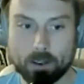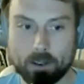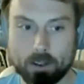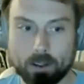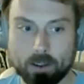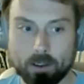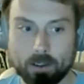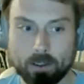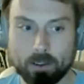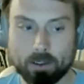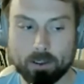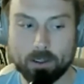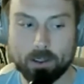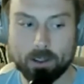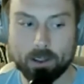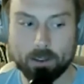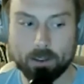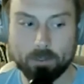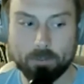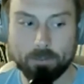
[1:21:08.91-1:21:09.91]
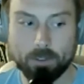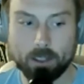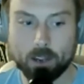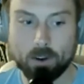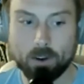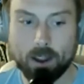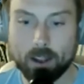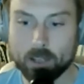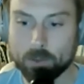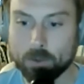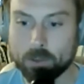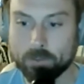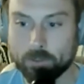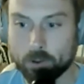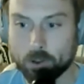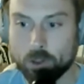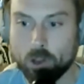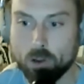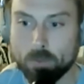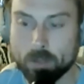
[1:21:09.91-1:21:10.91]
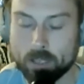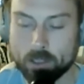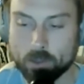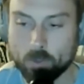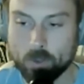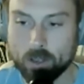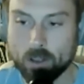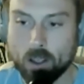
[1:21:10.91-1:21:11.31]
to figure out, especially for humans.